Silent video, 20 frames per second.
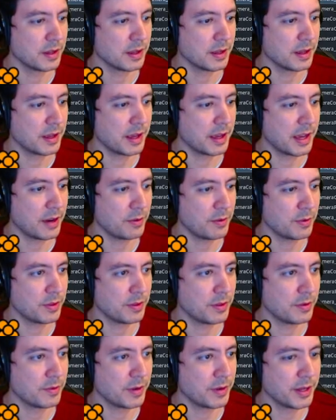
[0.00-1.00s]
How would,
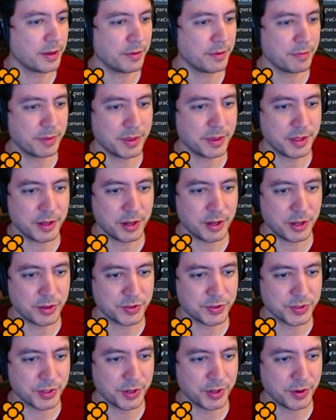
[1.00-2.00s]
well, but then
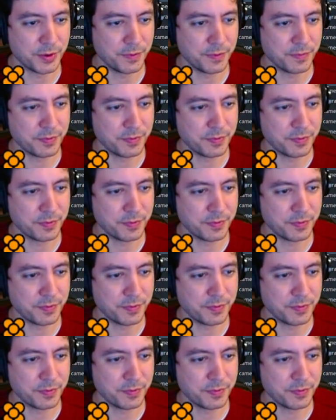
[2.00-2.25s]
also,